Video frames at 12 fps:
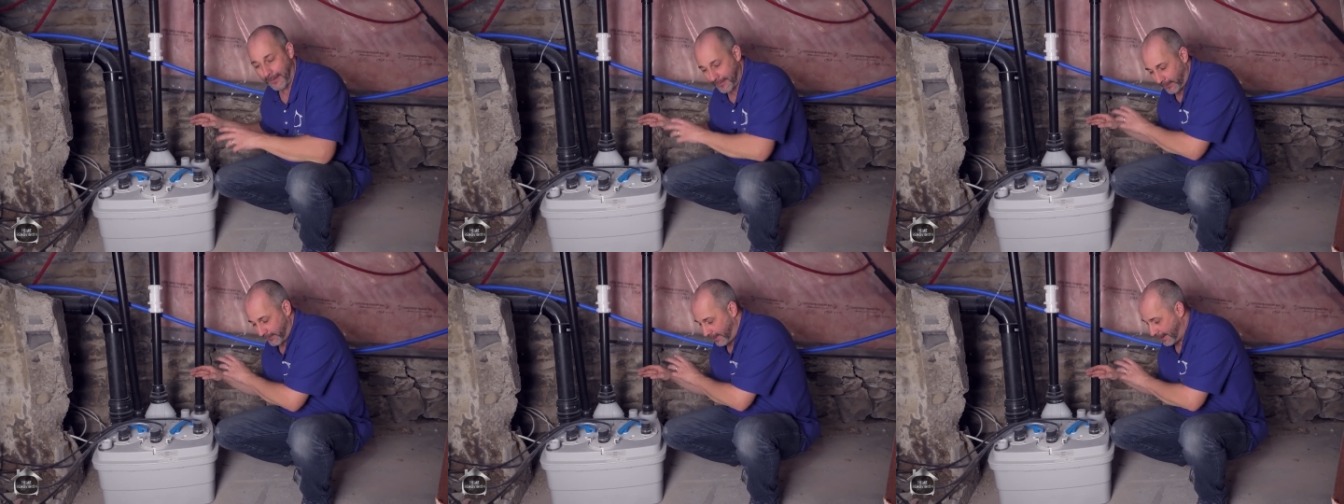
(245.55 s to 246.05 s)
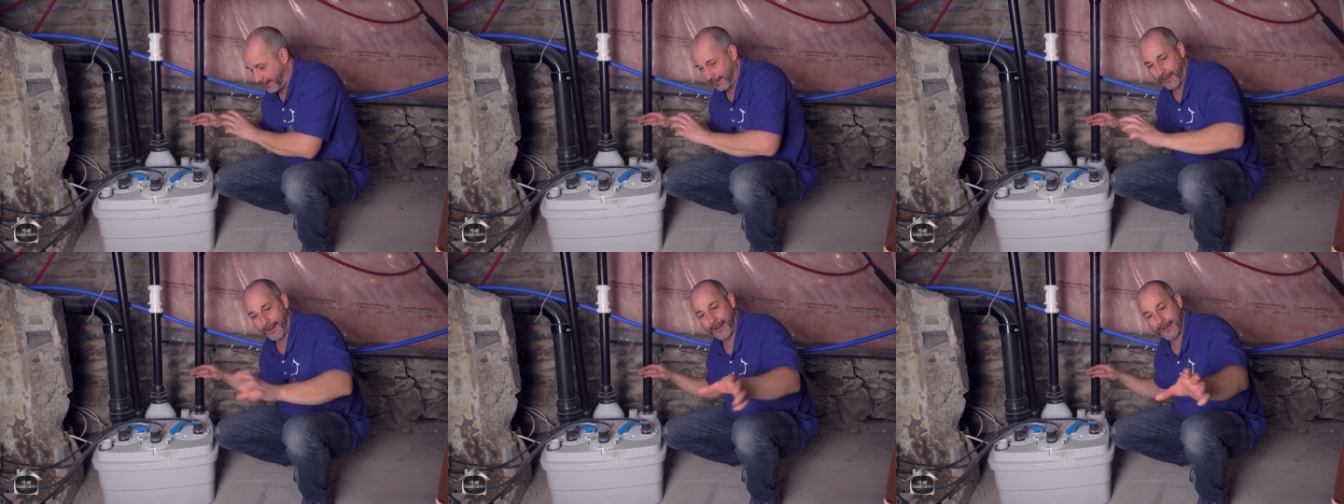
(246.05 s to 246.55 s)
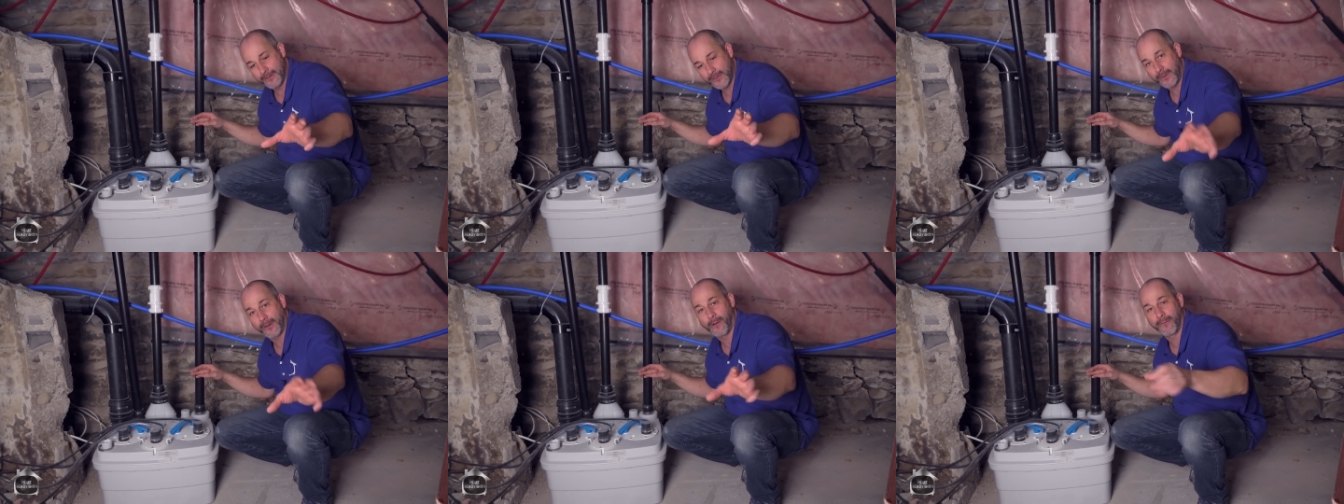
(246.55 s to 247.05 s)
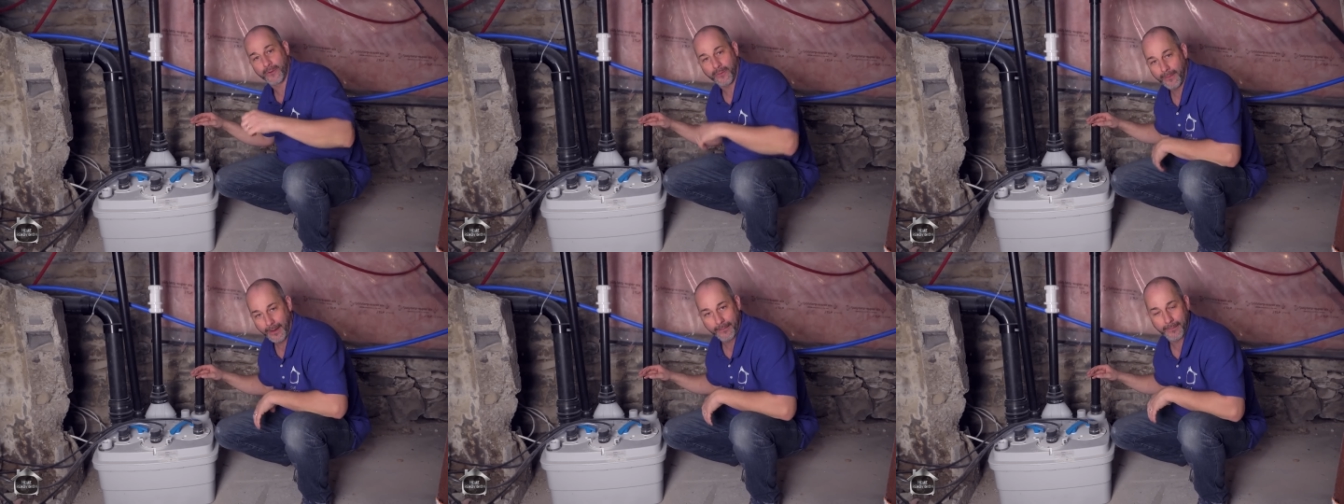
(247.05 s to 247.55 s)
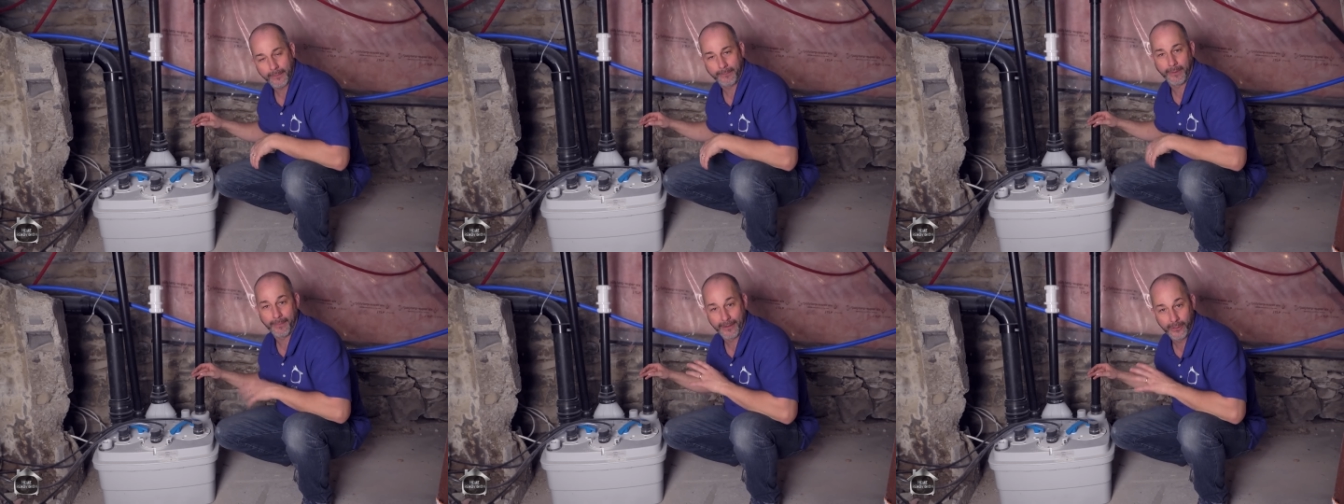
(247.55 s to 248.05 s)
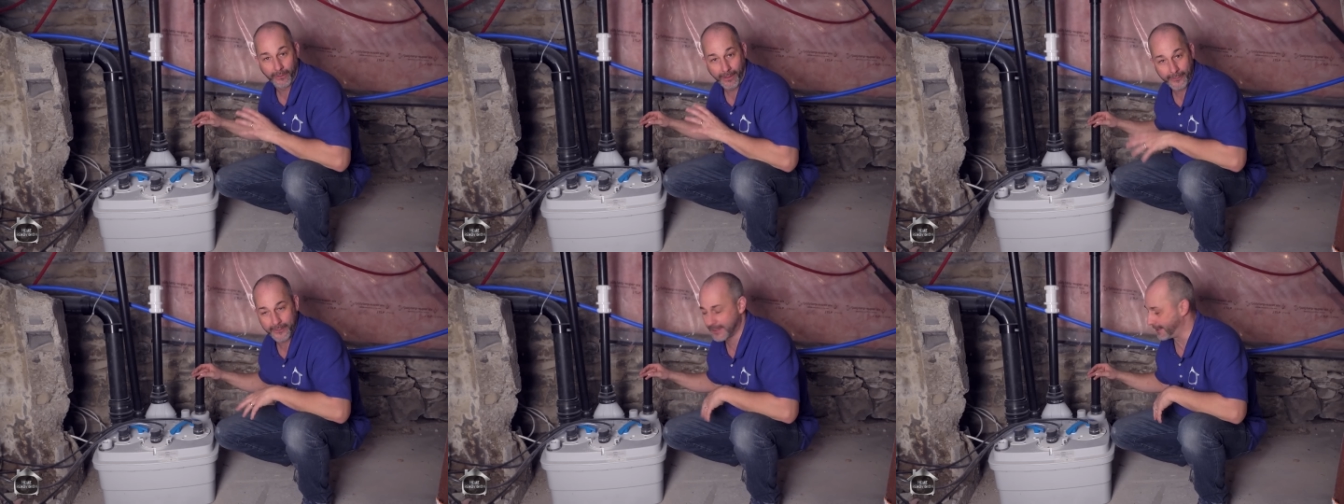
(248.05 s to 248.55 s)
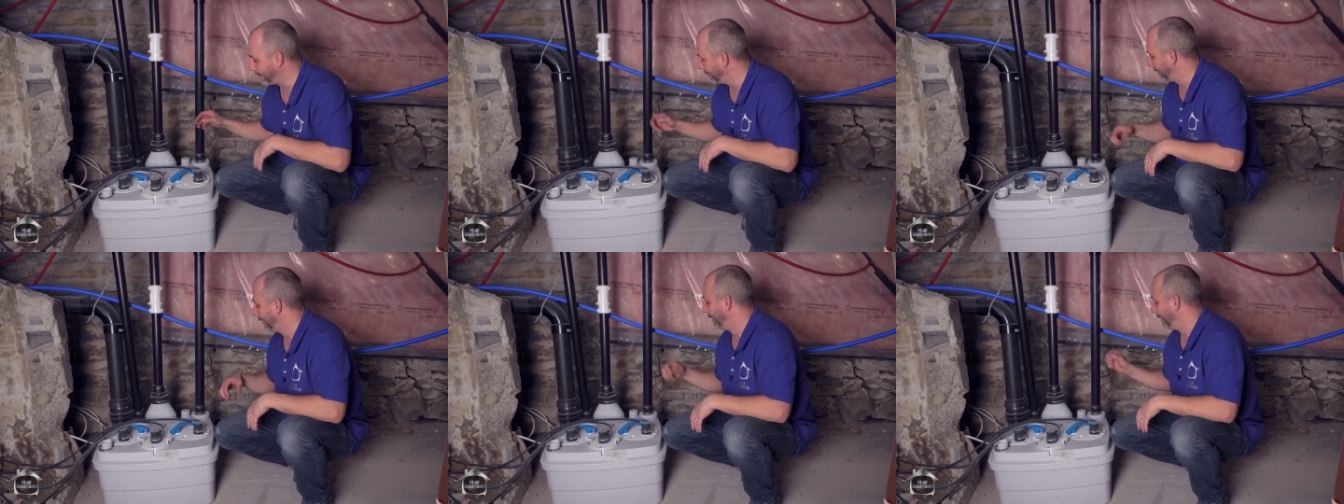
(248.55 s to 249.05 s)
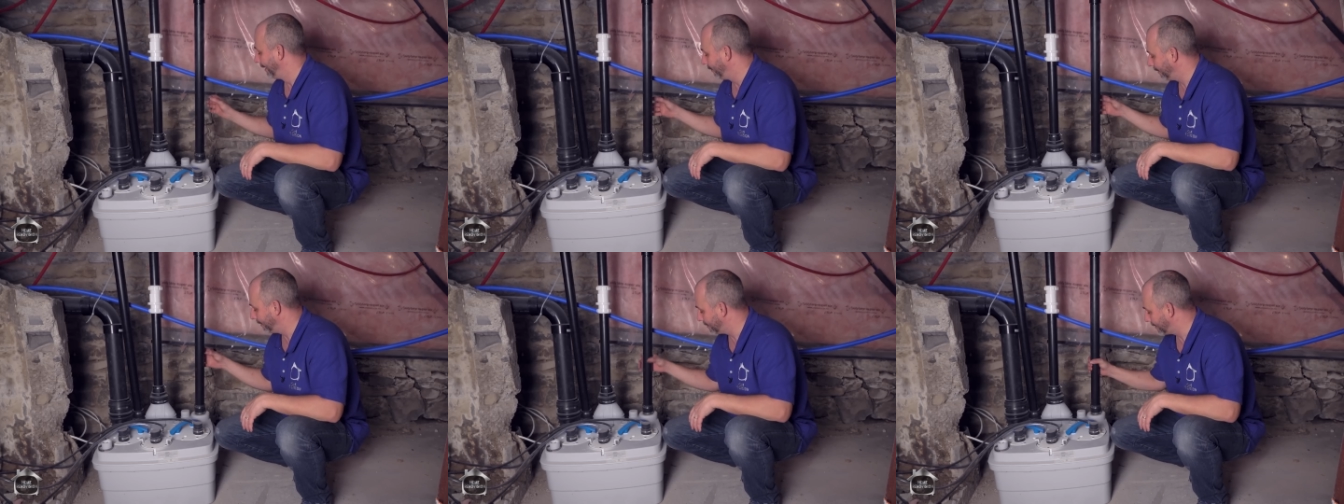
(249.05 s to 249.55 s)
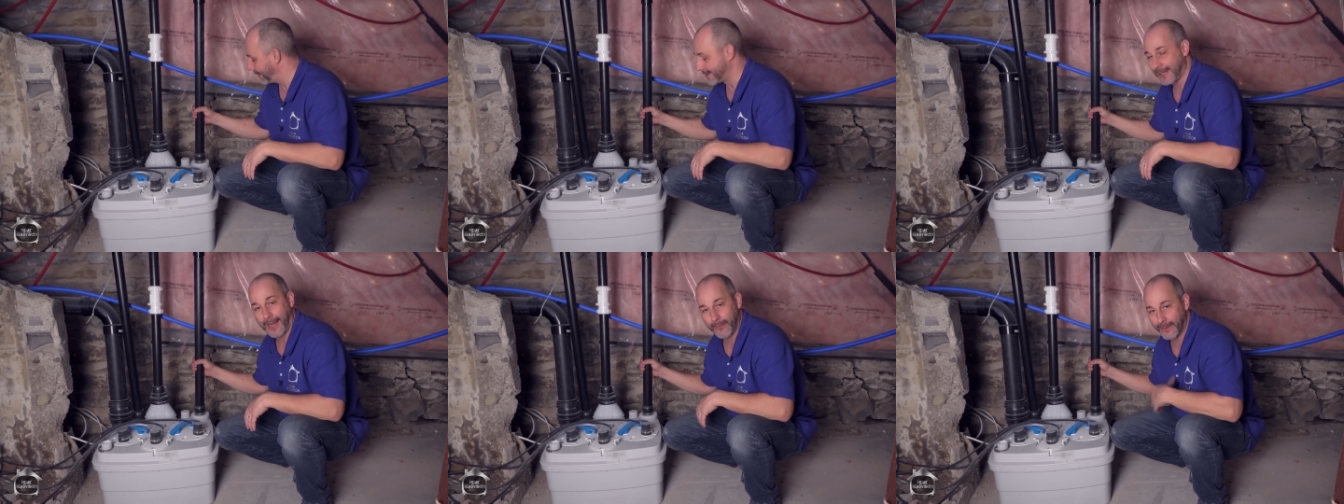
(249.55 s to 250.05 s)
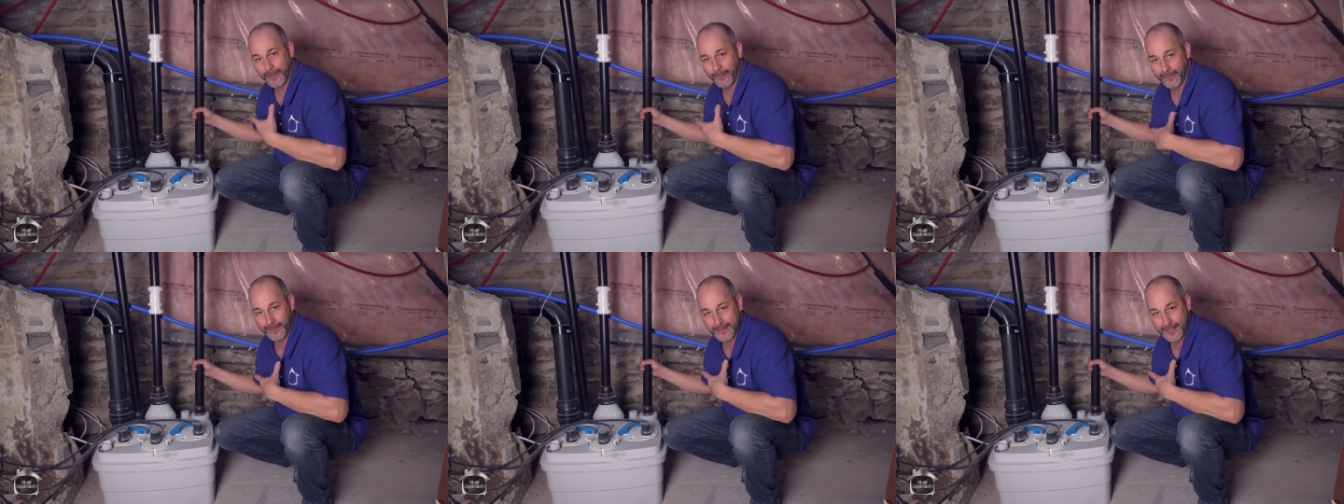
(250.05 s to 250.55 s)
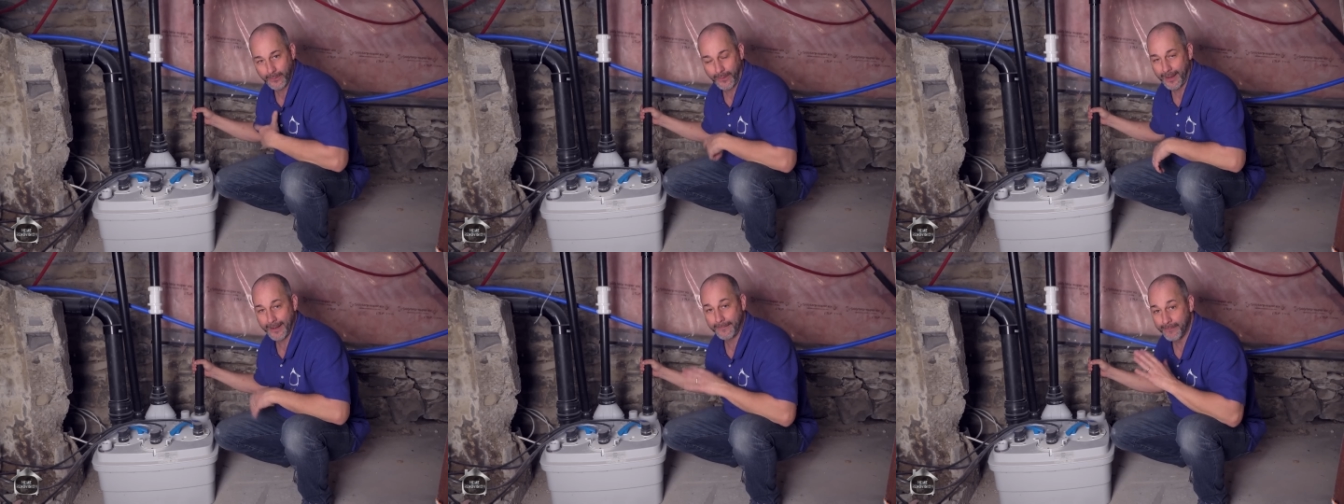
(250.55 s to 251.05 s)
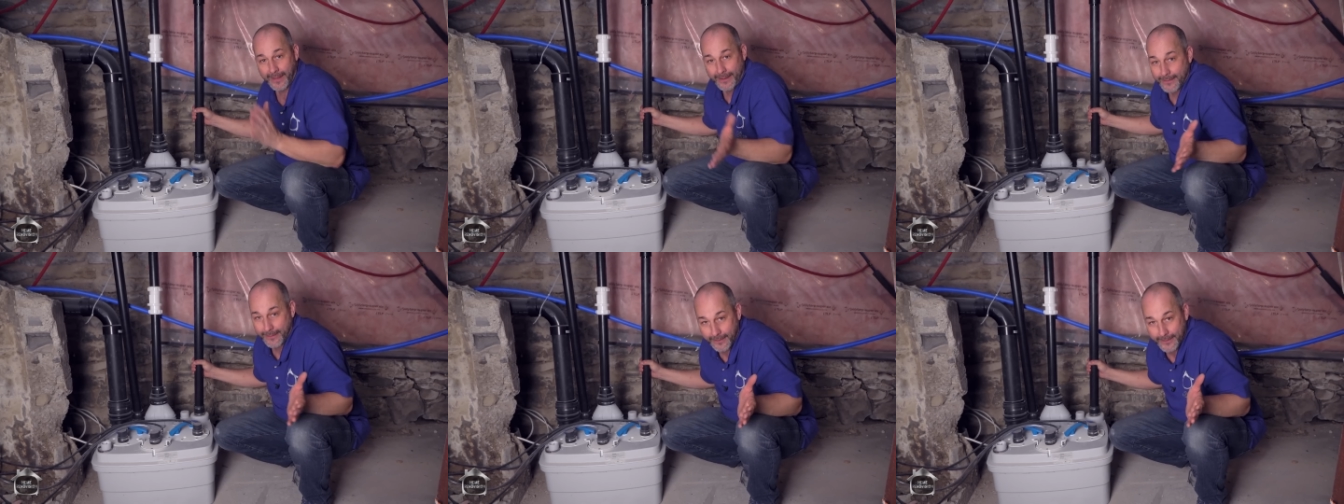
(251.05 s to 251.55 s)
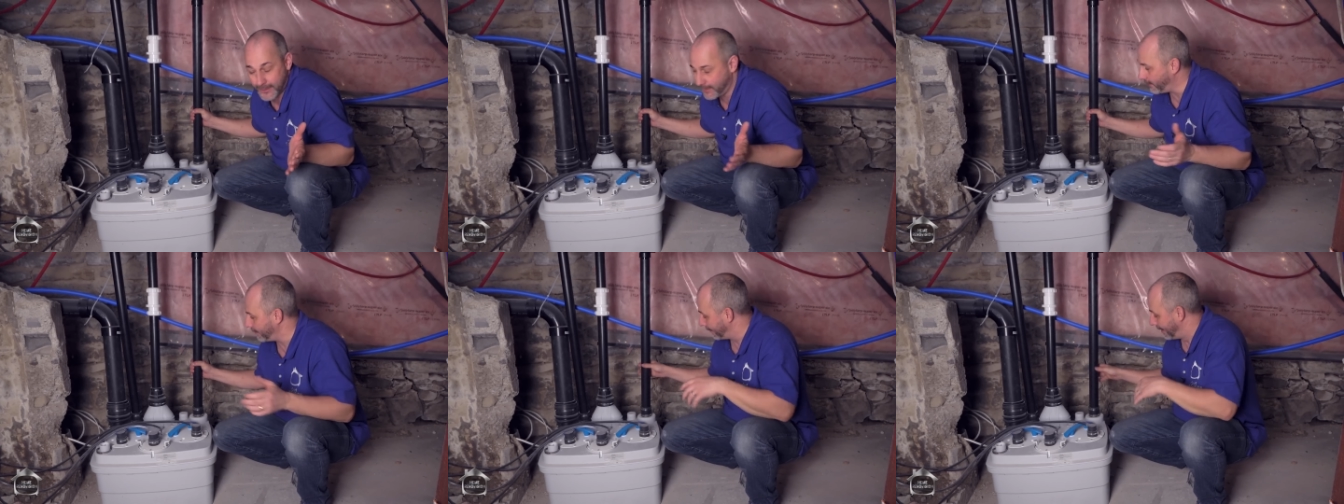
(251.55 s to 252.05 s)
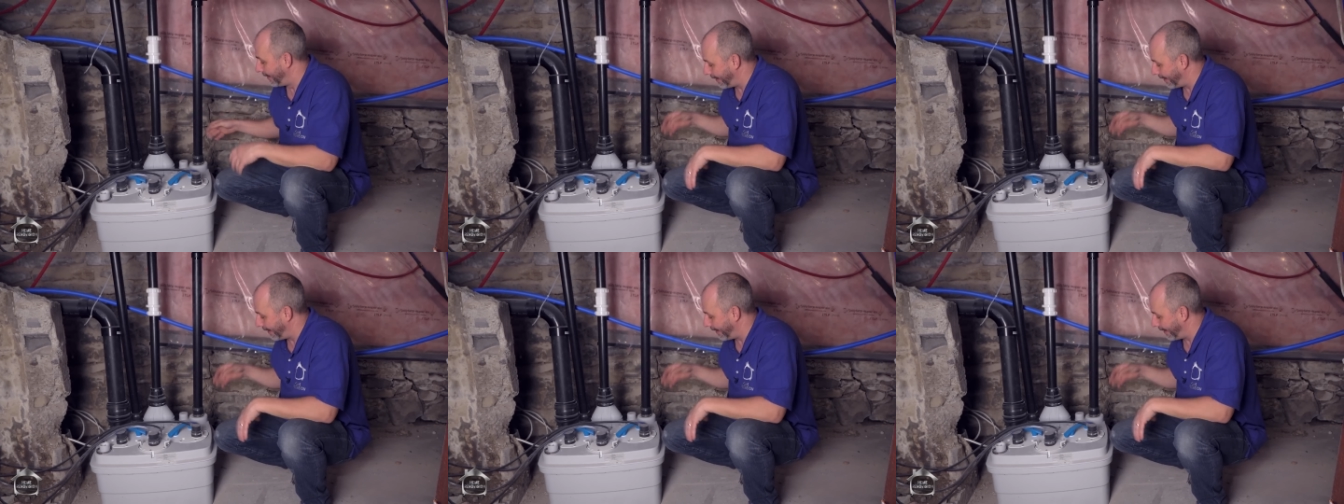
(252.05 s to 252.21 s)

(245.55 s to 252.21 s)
I'm going to run a line straight over to where I'm going to put my new laundry sink. We're just going to tie right in with the TY good as gold.